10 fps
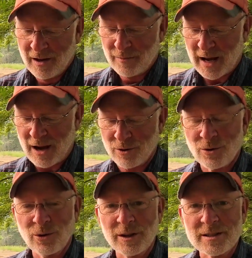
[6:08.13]
But how
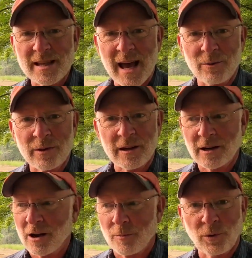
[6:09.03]
cool is that, within a
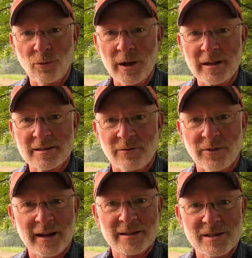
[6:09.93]
couple of weeks, to
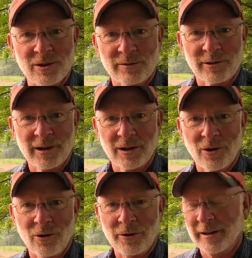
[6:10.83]
find silver and
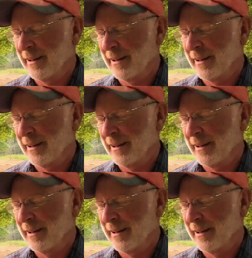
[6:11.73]
gold?